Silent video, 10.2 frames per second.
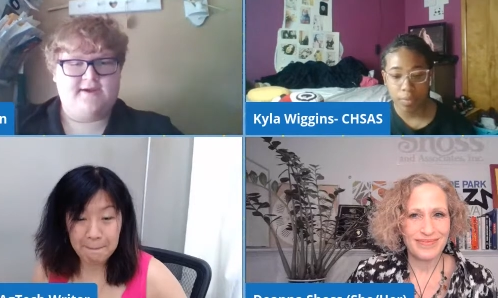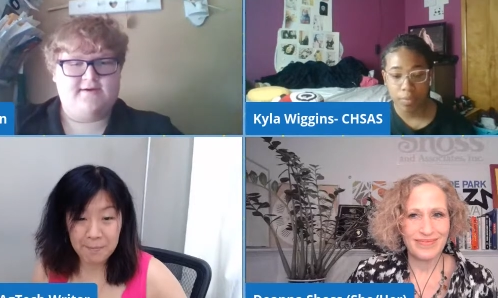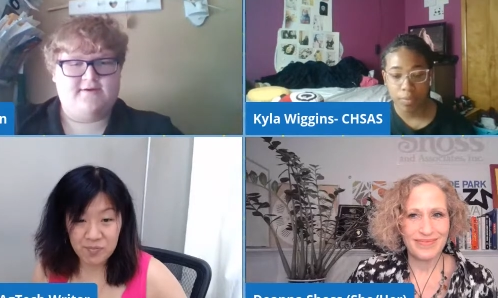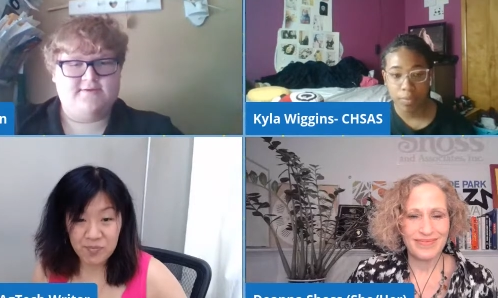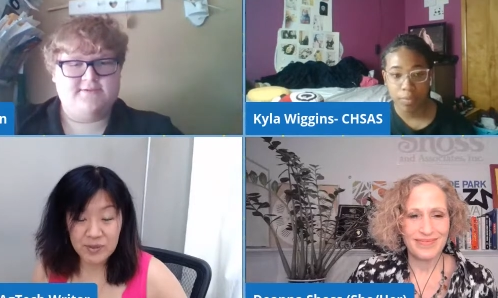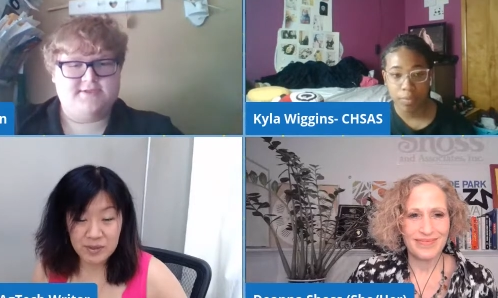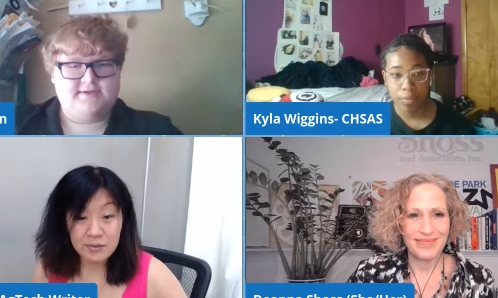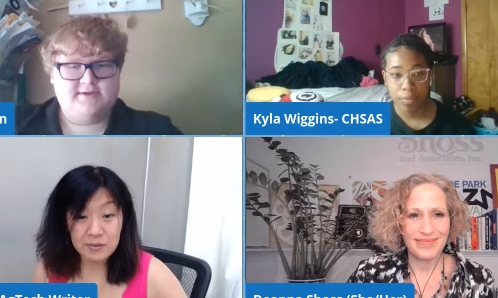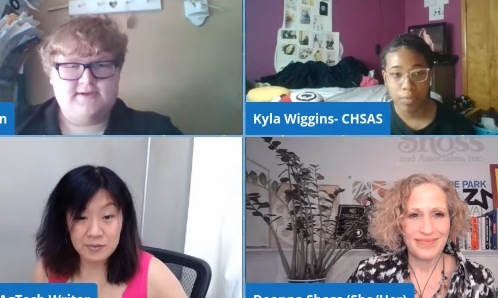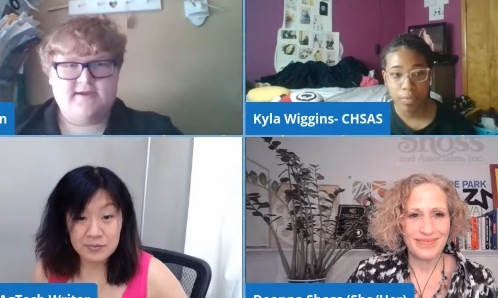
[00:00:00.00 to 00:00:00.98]
Speaker 1: of
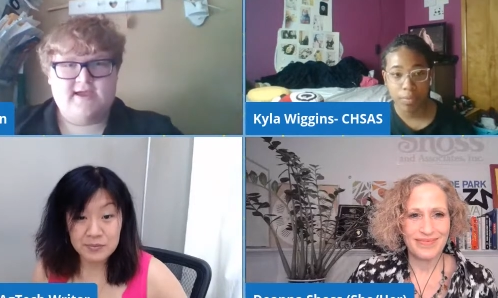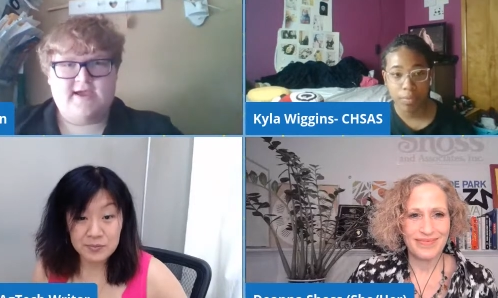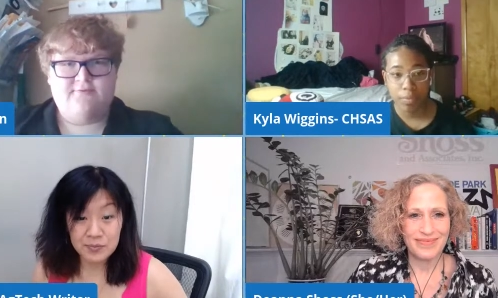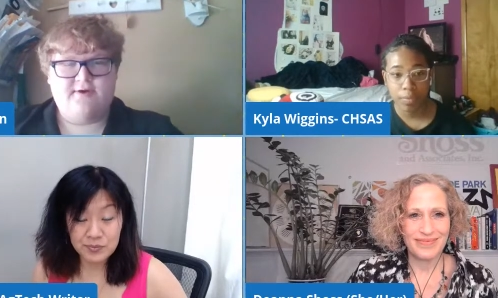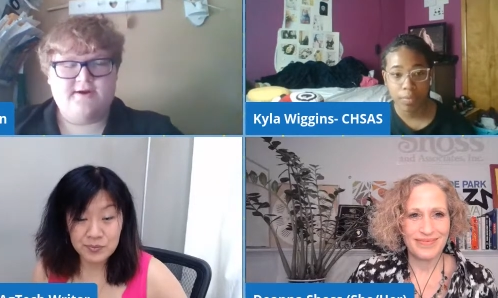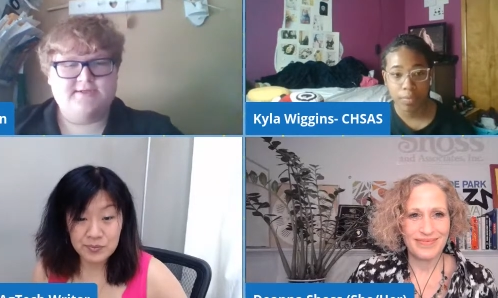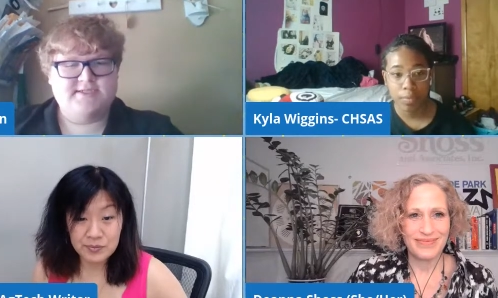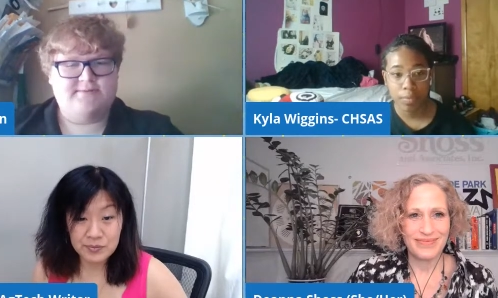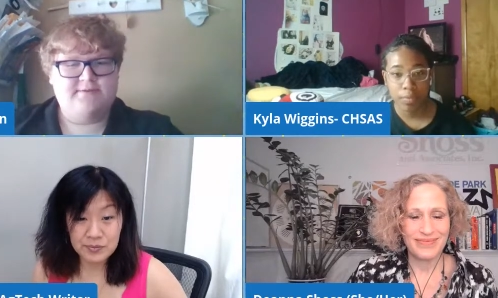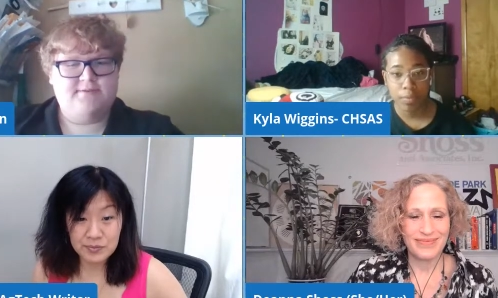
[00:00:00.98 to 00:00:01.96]
agriculture? And what are
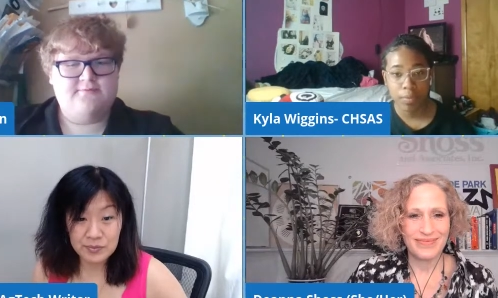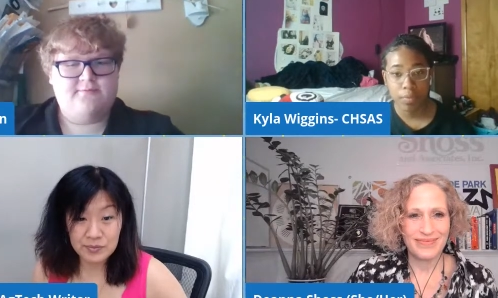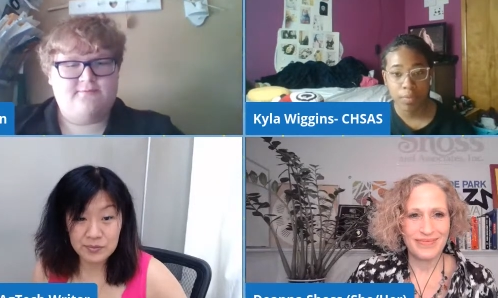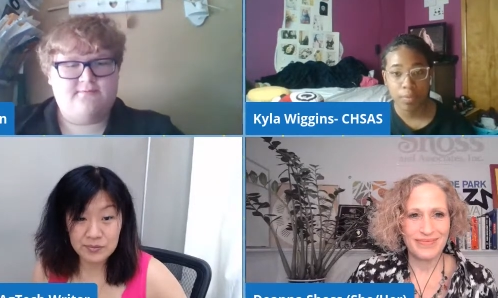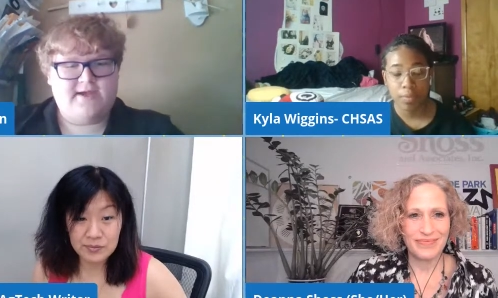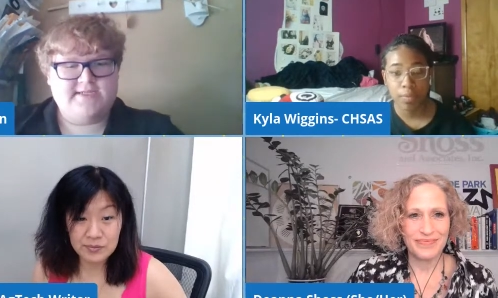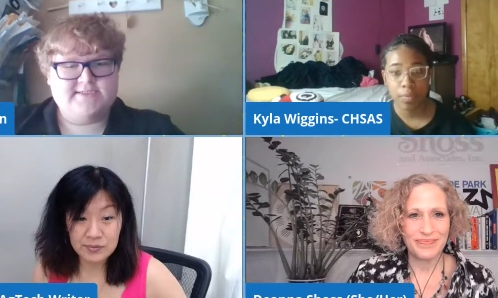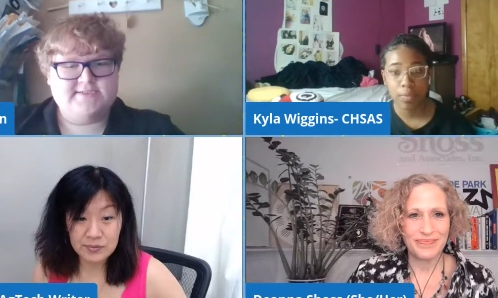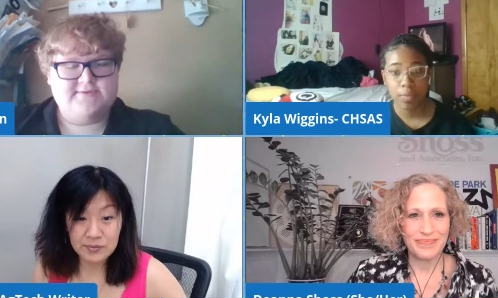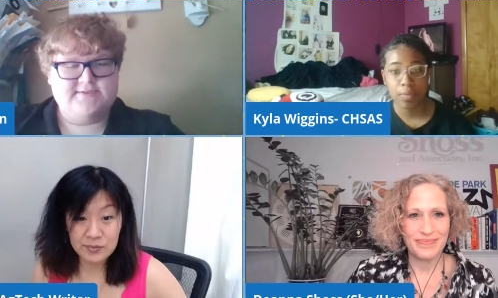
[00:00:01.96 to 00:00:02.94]
some of the
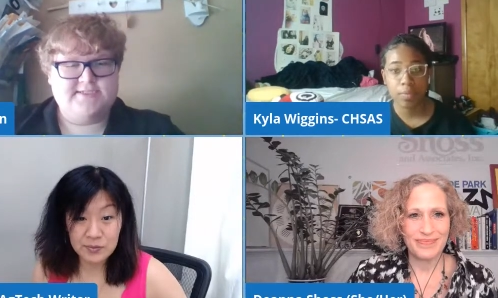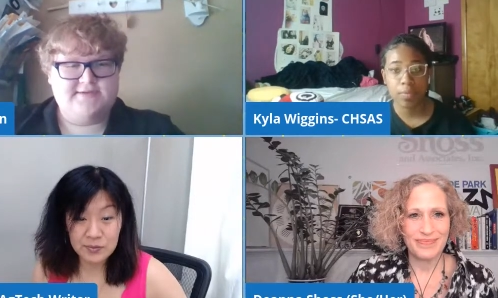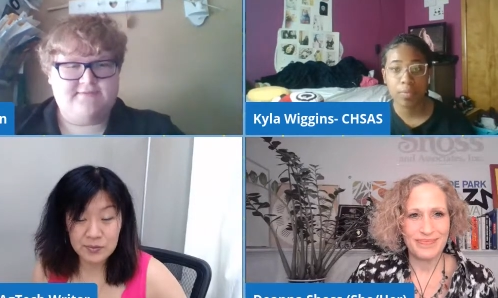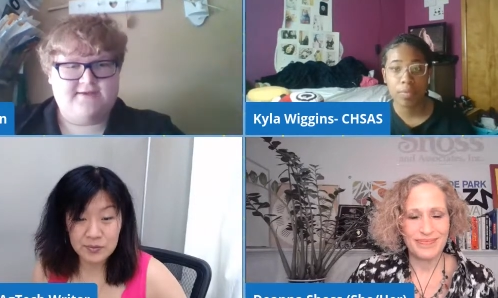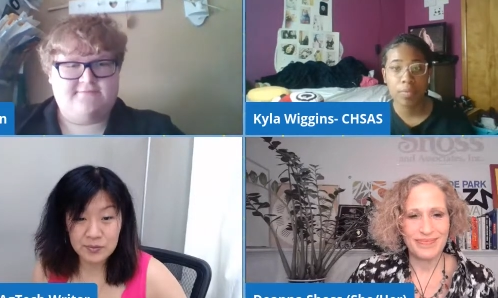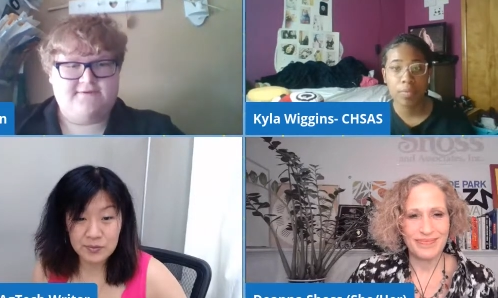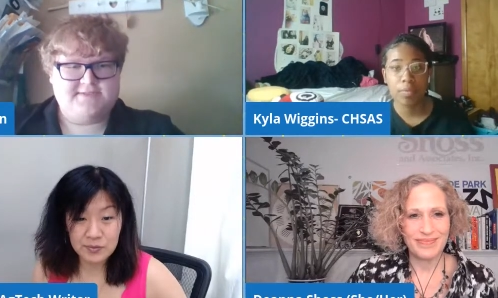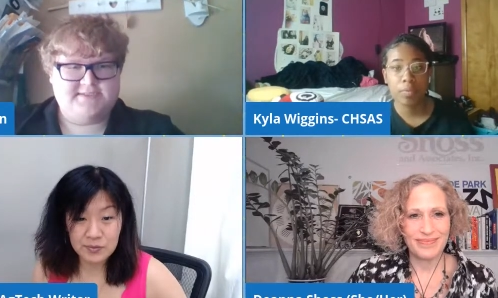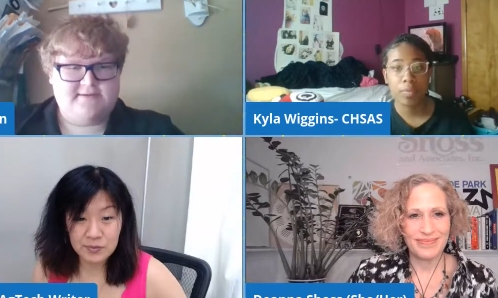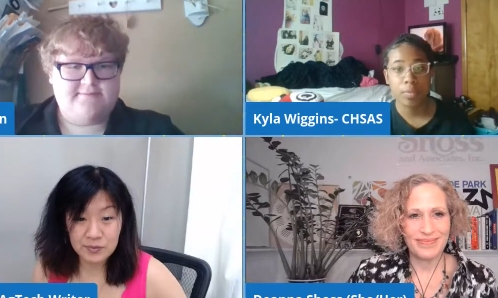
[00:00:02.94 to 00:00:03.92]
ways to achieve that
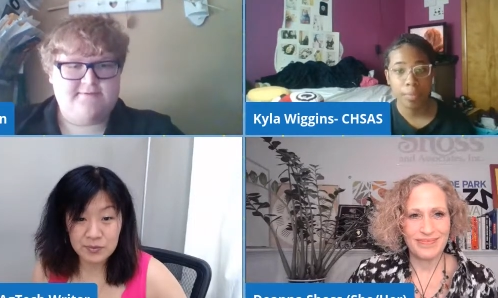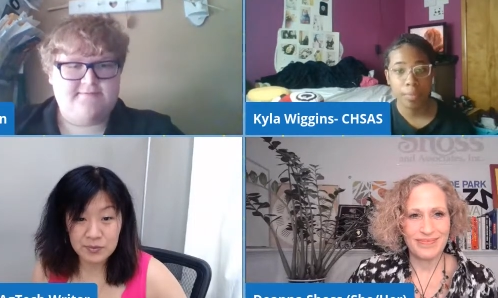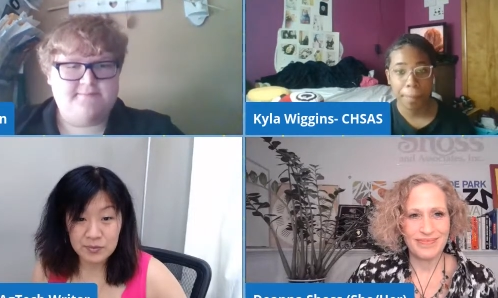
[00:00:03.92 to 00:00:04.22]
first step?